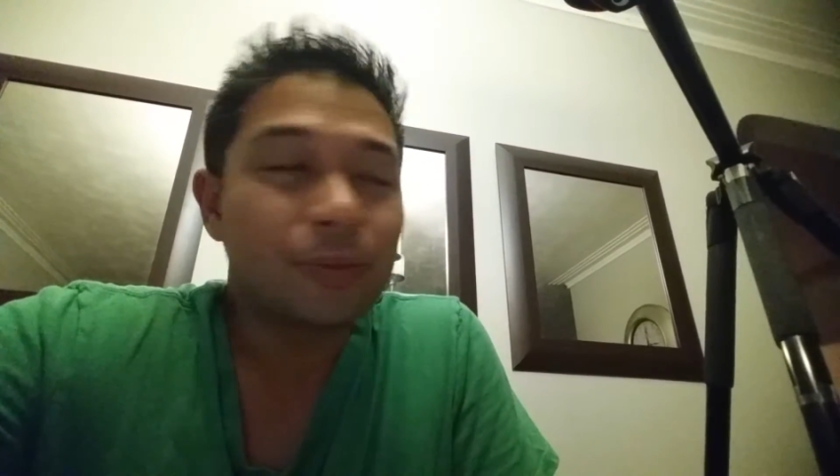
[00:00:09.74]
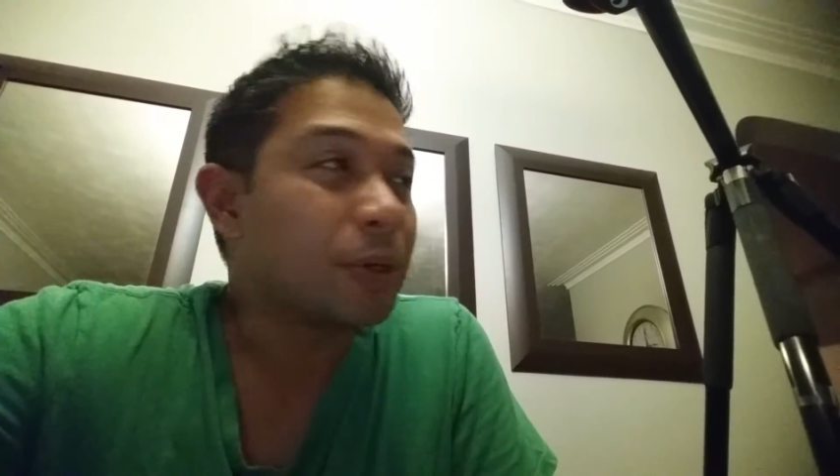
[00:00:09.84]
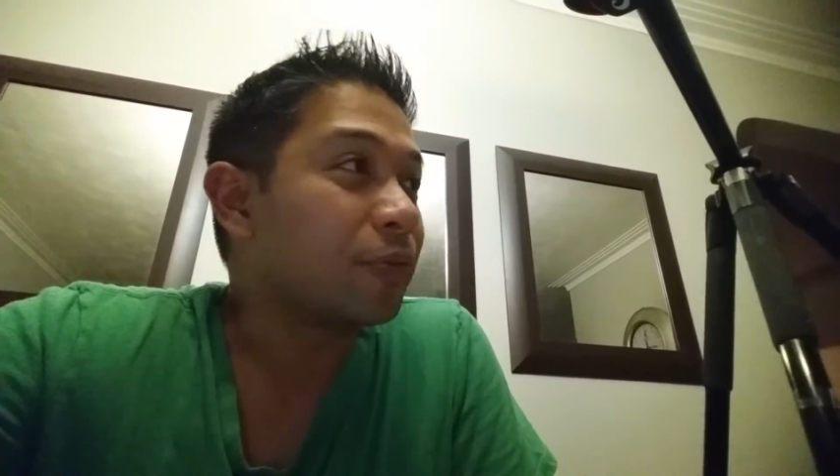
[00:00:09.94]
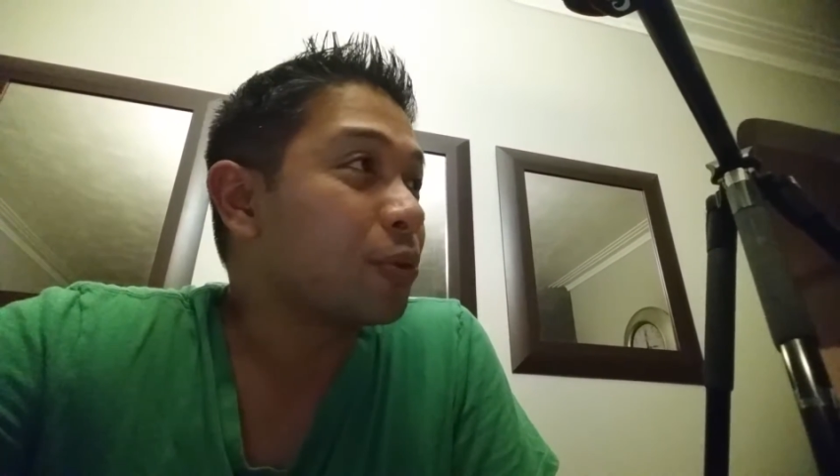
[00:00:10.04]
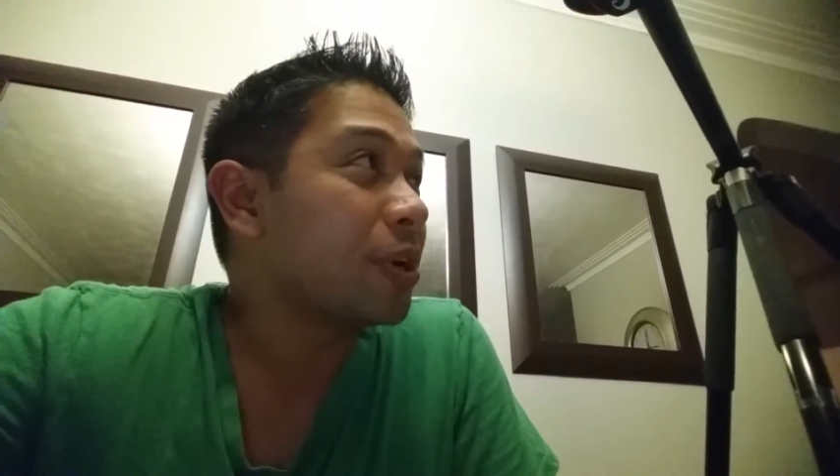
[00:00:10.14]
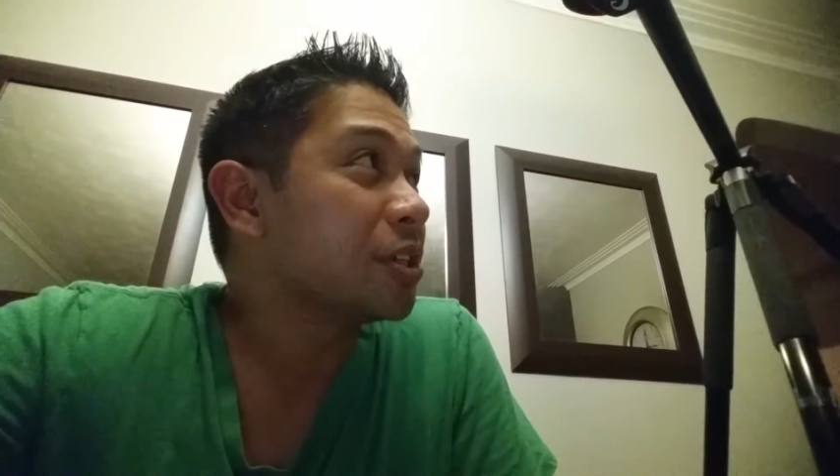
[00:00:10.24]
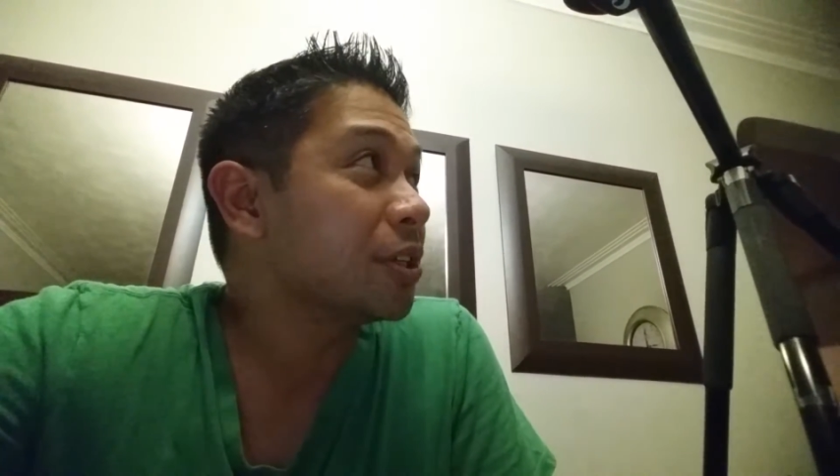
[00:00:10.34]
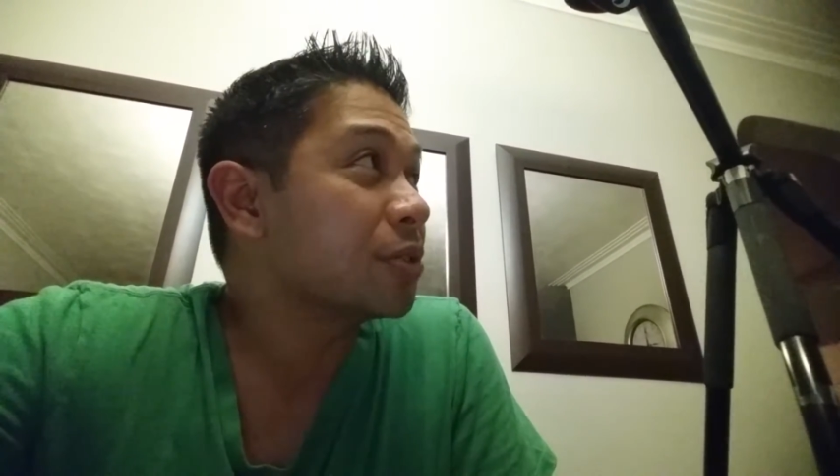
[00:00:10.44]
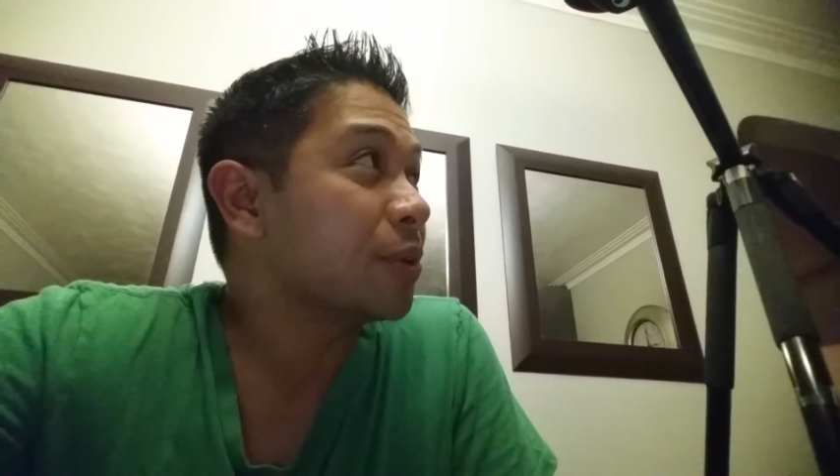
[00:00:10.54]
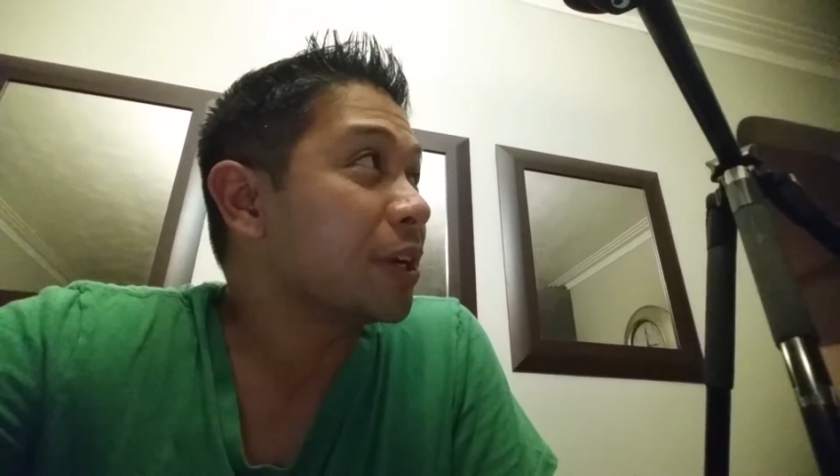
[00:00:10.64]
if you're
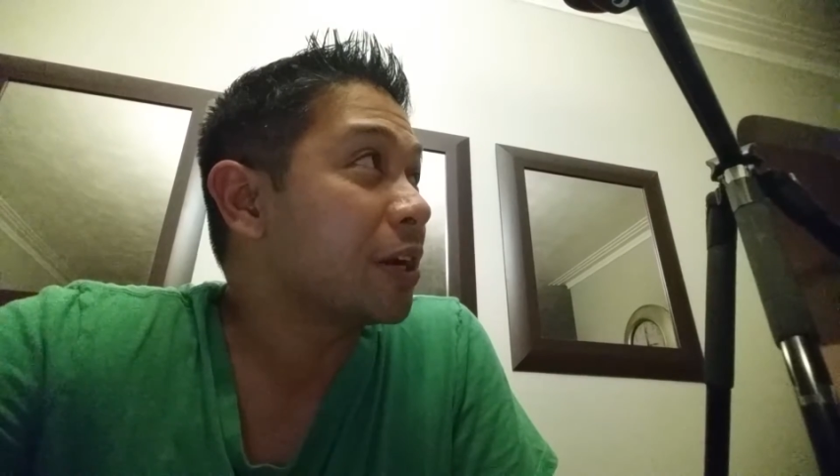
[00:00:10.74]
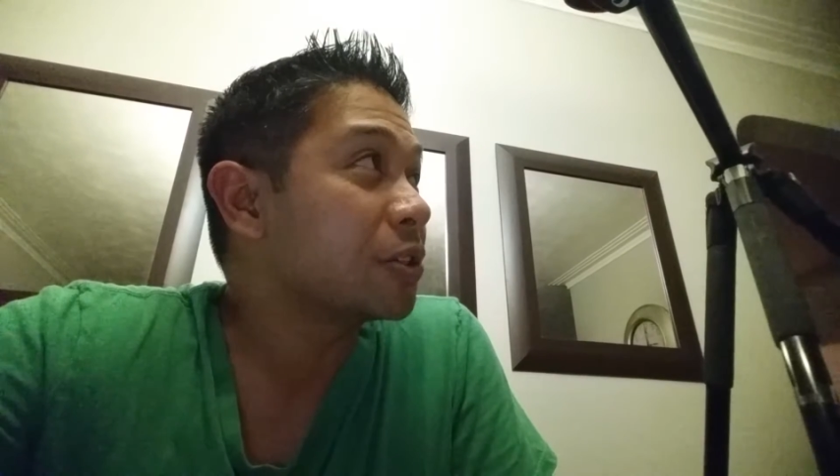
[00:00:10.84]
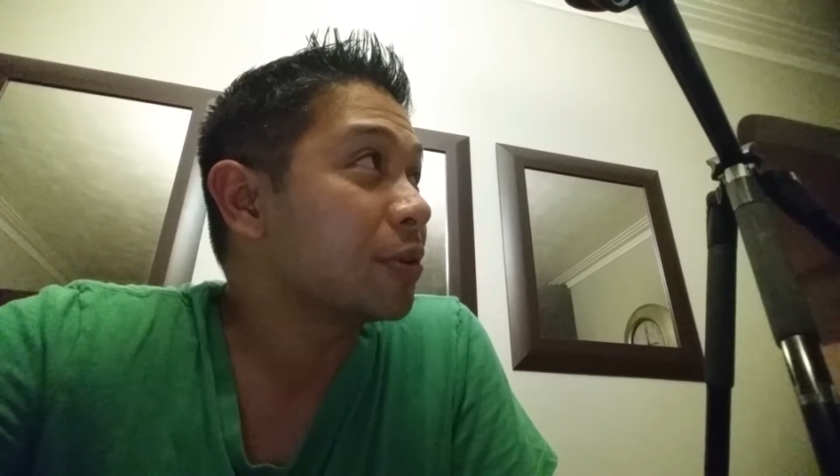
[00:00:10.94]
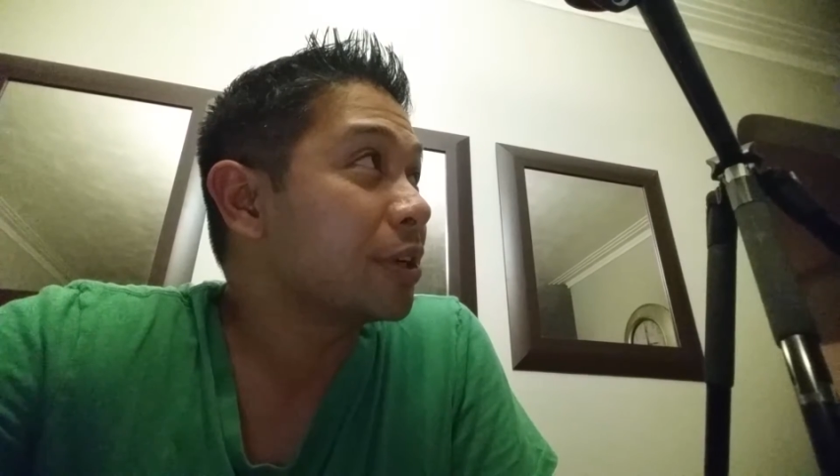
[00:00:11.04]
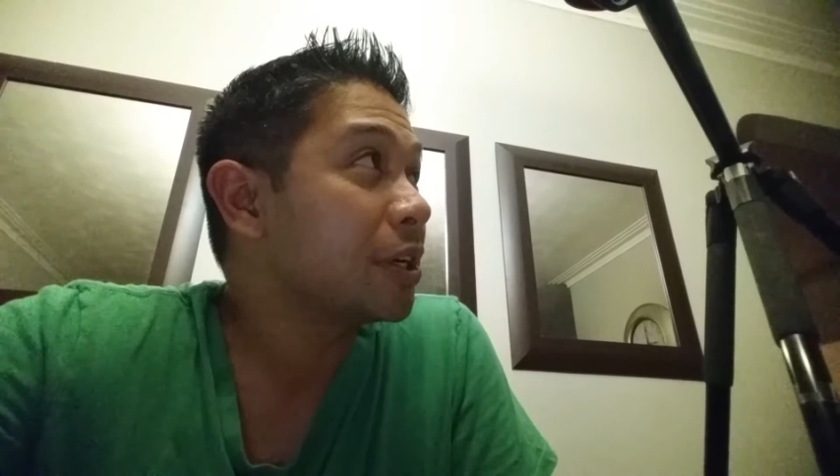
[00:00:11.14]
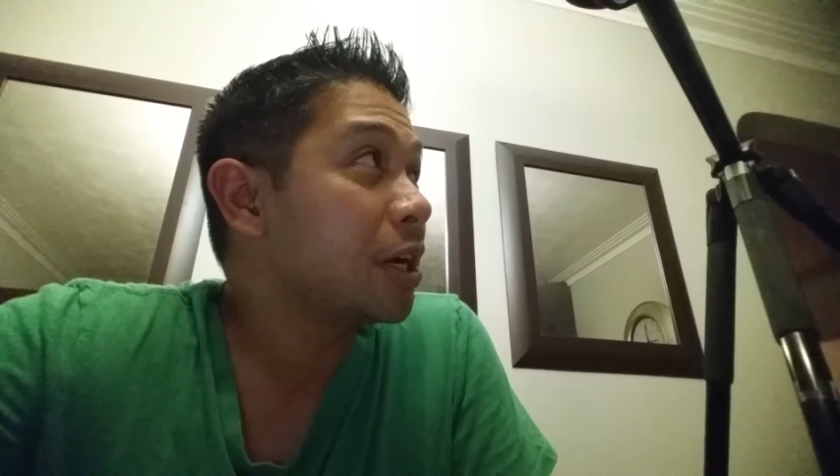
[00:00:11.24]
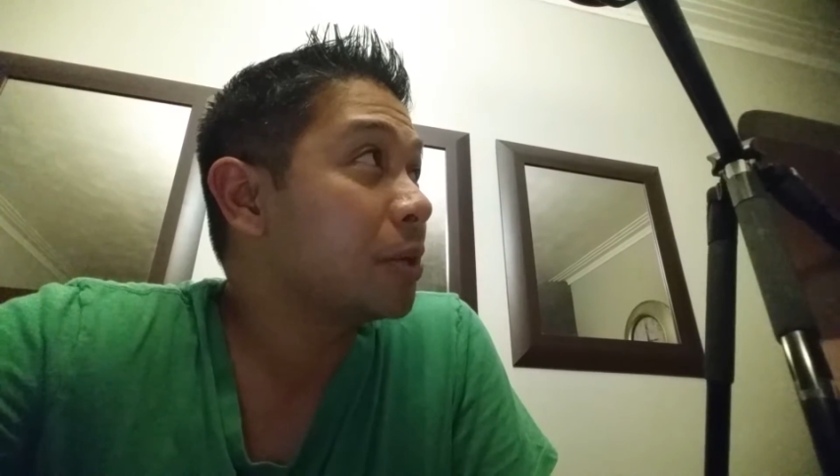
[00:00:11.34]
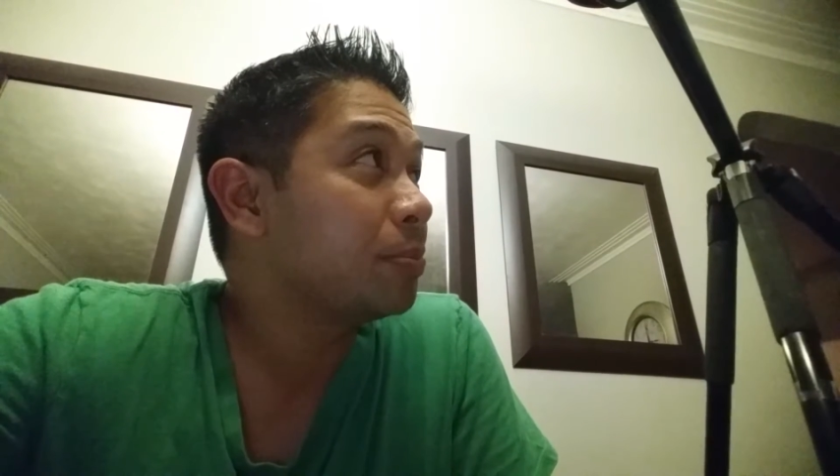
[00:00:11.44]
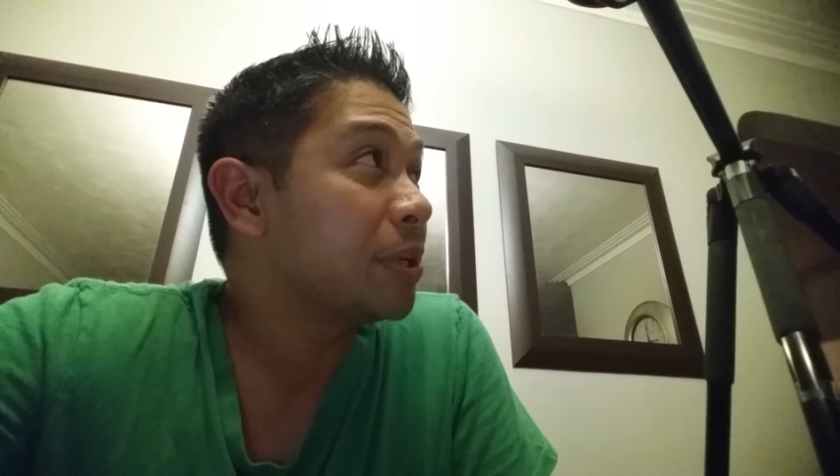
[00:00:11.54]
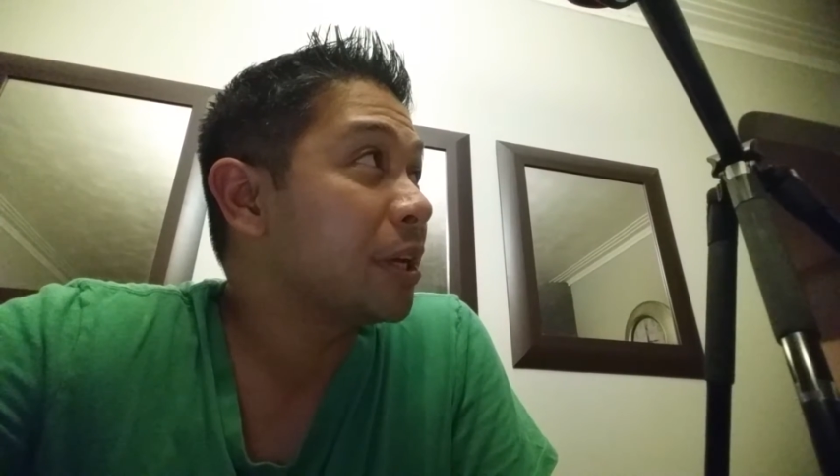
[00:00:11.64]
watching this right now, it's around
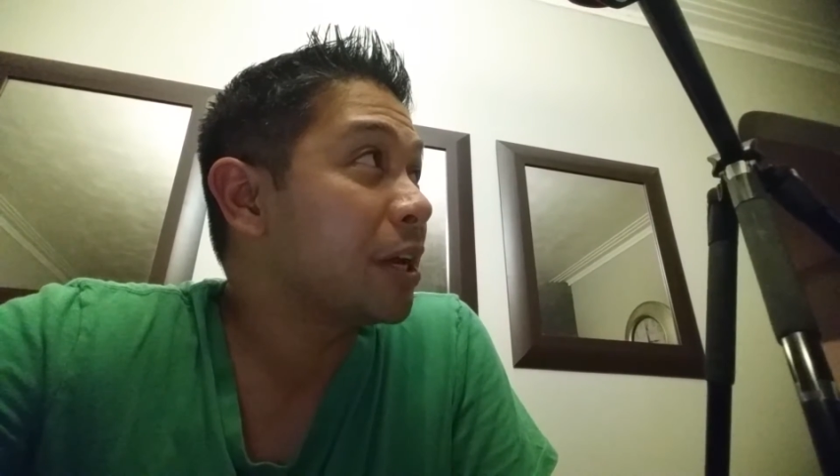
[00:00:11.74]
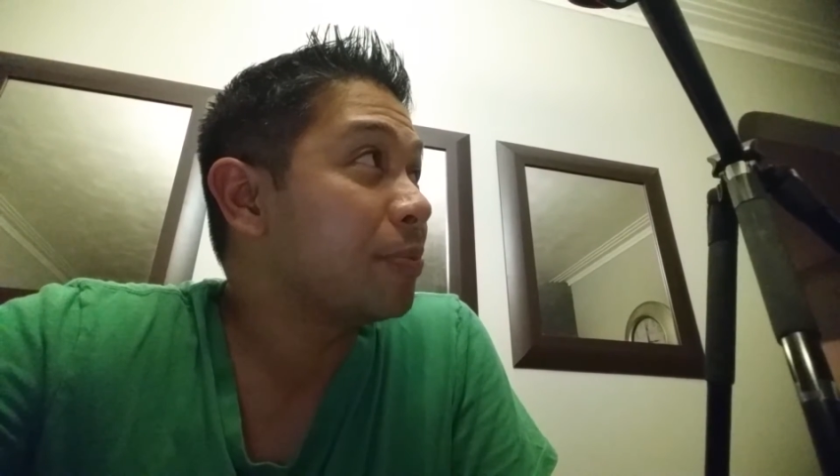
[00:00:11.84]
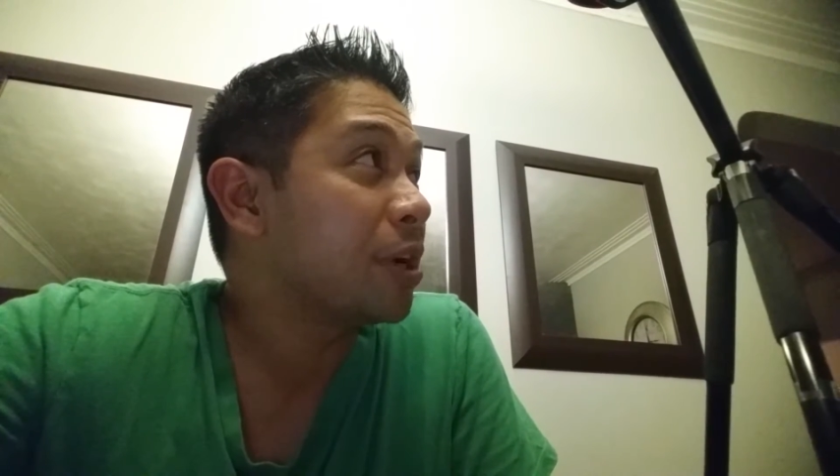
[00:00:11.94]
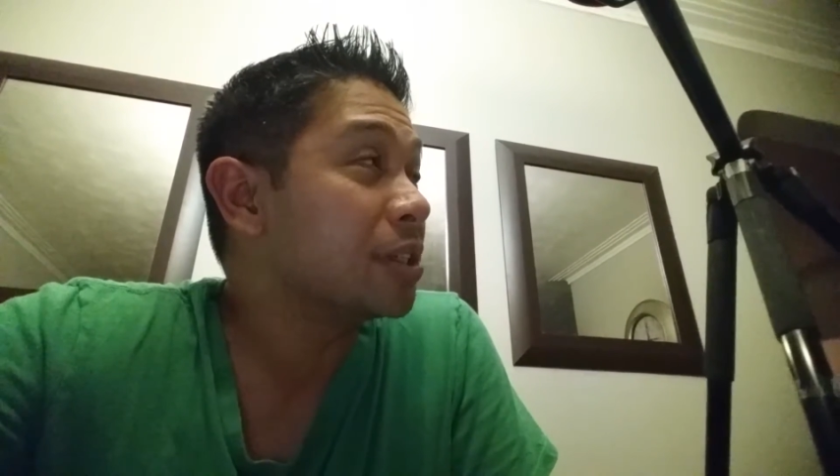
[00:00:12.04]
9 p.m.